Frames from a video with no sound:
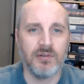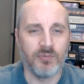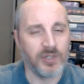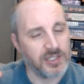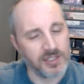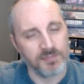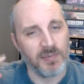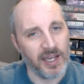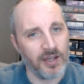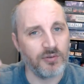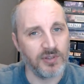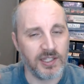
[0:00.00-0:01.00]
which is
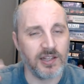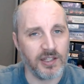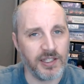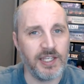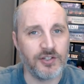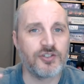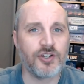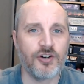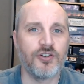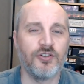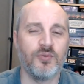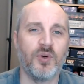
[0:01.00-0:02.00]
my own little
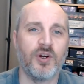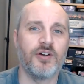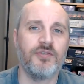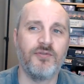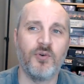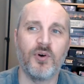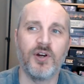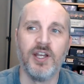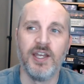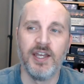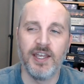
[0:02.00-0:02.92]
internal word for